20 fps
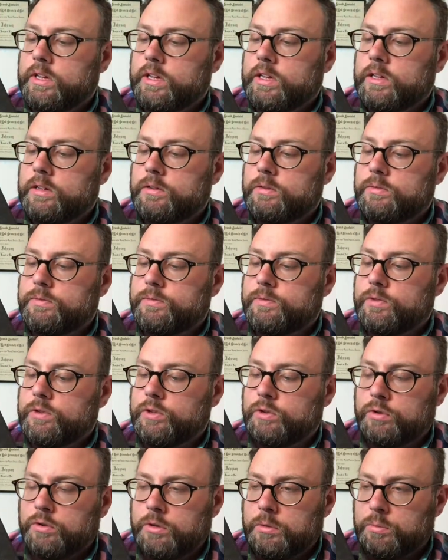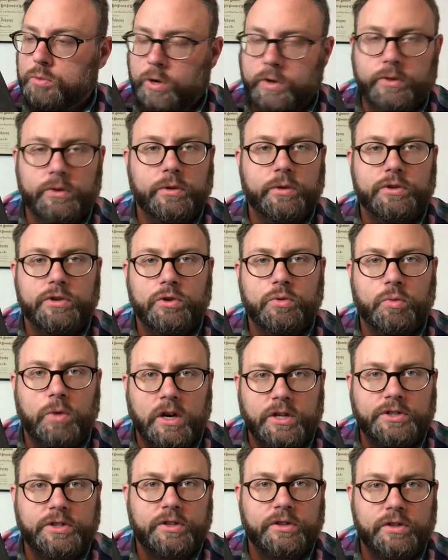if you're a brother and you're
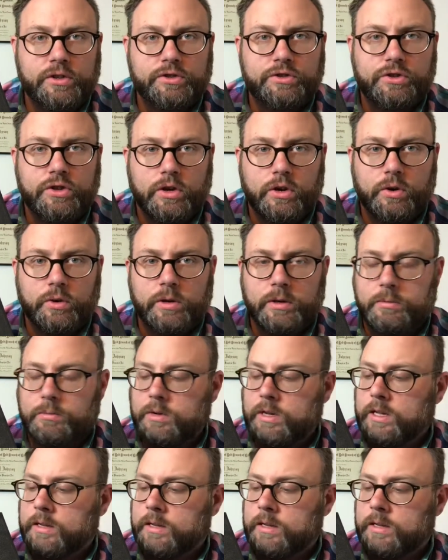watching this show and,